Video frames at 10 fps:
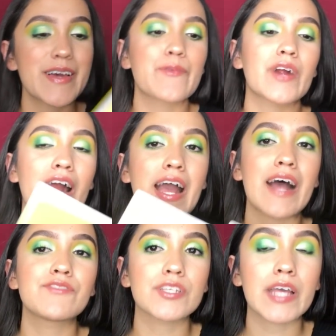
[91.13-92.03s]
where I
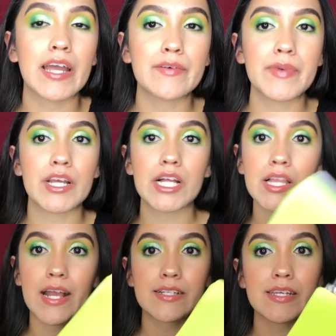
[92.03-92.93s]
have just kind of been
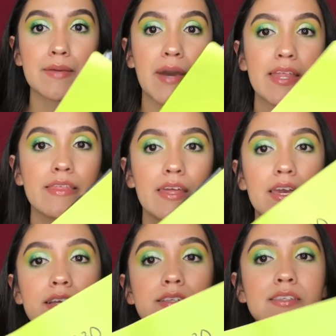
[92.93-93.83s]
collecting my
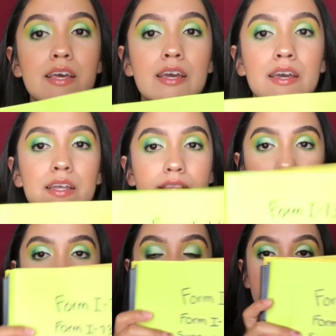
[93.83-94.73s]
things.
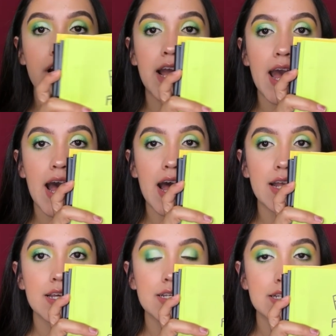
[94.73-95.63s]
This folder I
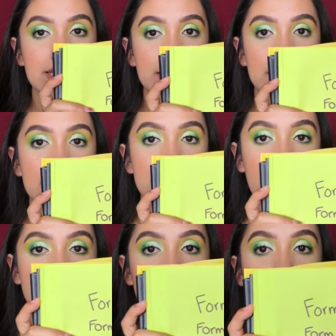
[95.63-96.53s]
had since
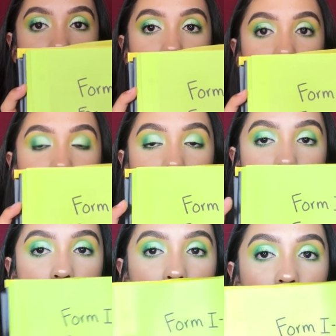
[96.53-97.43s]
I submitted my
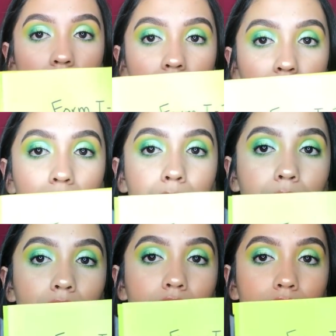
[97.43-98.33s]
first
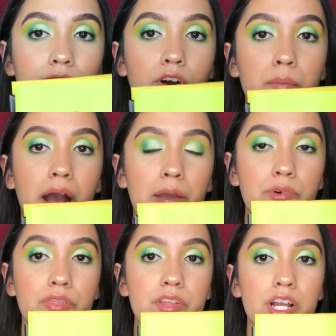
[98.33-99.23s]
paperwork, the form
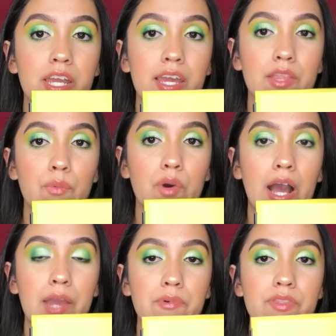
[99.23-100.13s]
I-130 and the
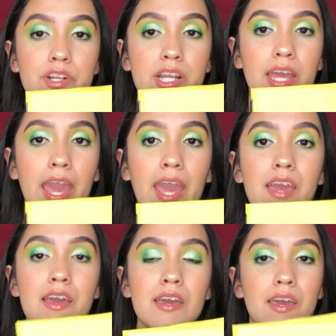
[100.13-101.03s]

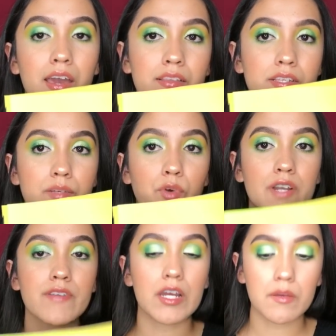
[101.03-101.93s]
I-130A, and the
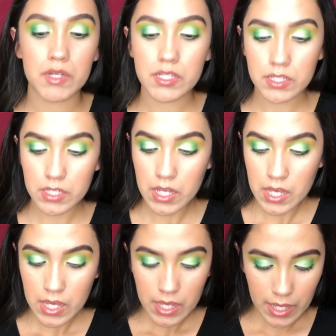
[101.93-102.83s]
supportive documents.
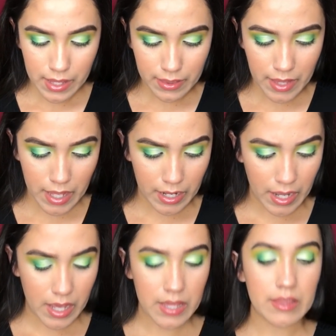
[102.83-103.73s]
And then
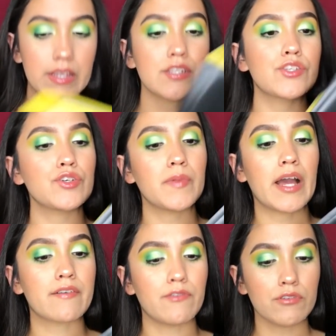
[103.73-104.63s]
these two
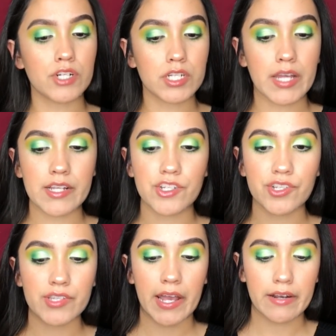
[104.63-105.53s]
black folders I
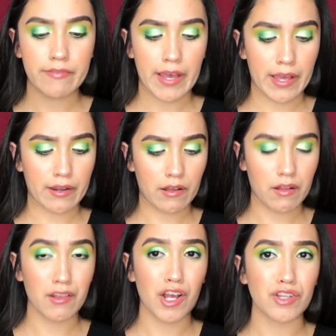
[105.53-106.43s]
just kind of had
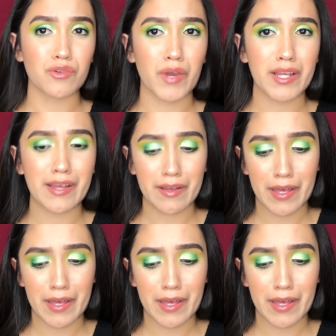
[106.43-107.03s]
along the way to